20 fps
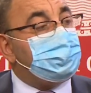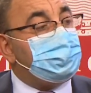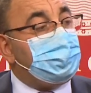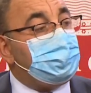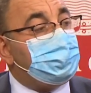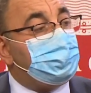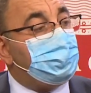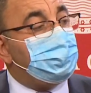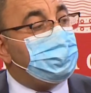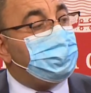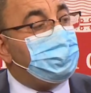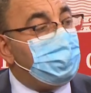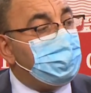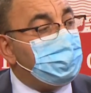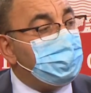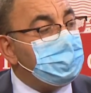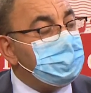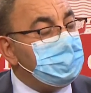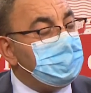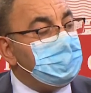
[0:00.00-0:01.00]
from the
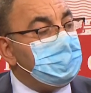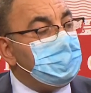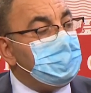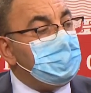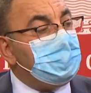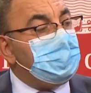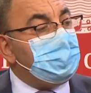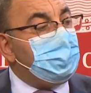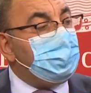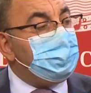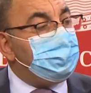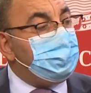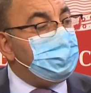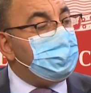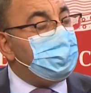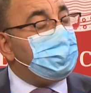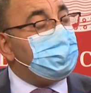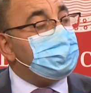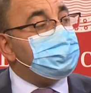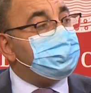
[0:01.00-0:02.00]
capacity produced
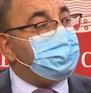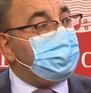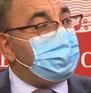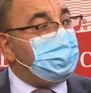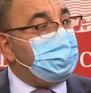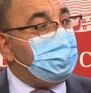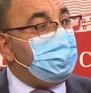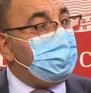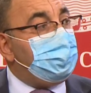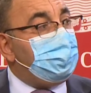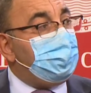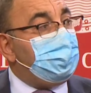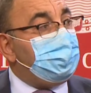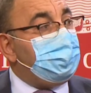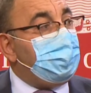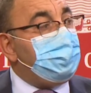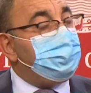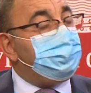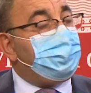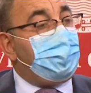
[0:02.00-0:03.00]
by ESAMA
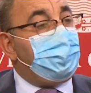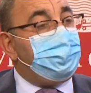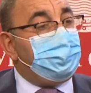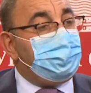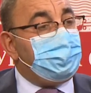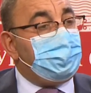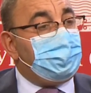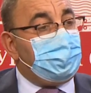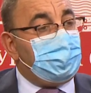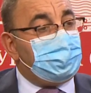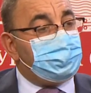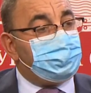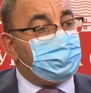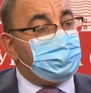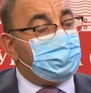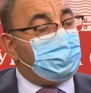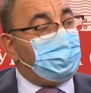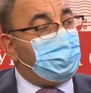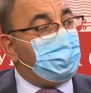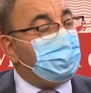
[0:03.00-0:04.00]
in the third
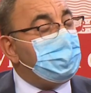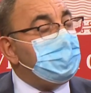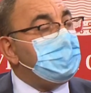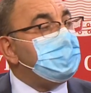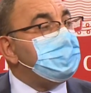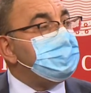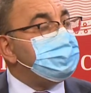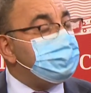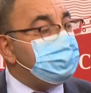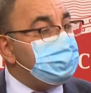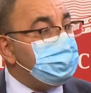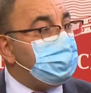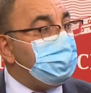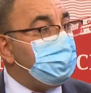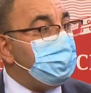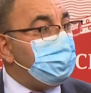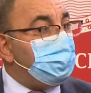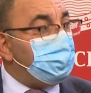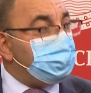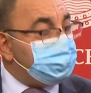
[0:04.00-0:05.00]
block,
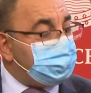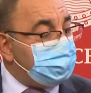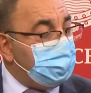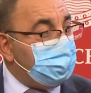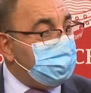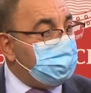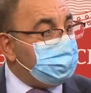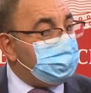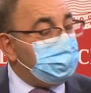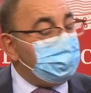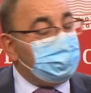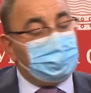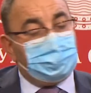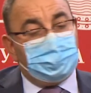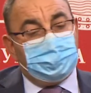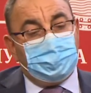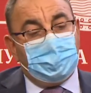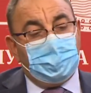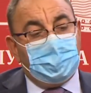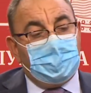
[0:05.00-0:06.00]
there will be
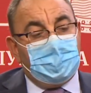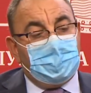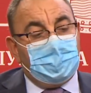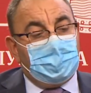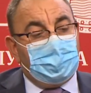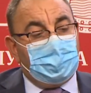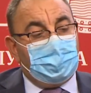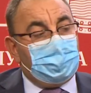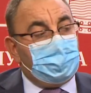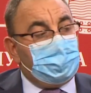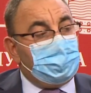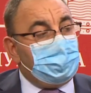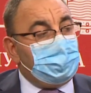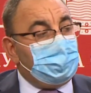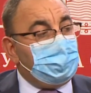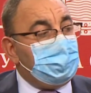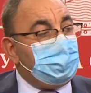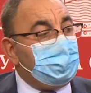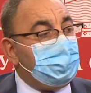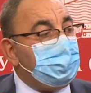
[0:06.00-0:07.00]
a just
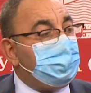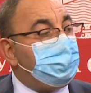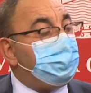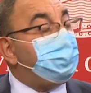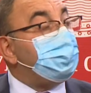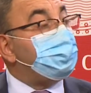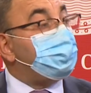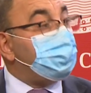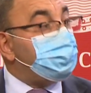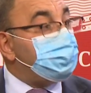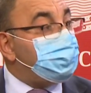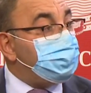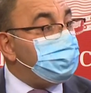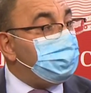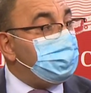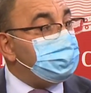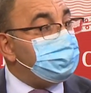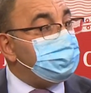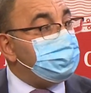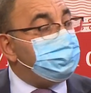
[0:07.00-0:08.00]
allocation
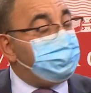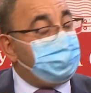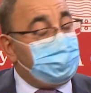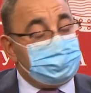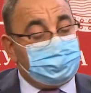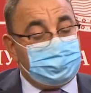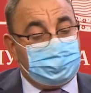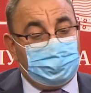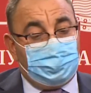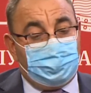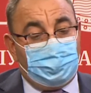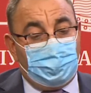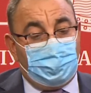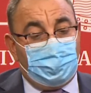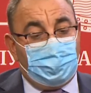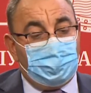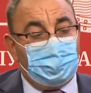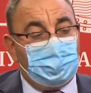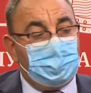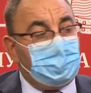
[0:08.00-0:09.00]
to
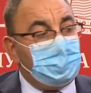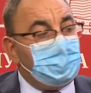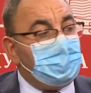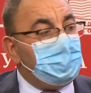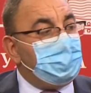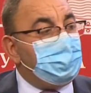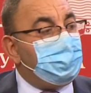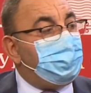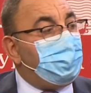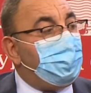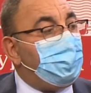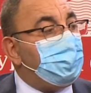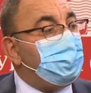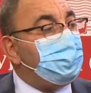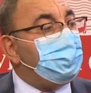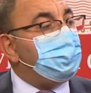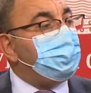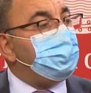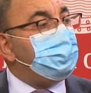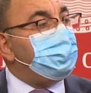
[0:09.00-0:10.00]
all
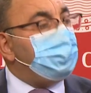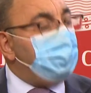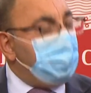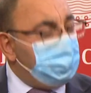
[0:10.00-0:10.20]
consumers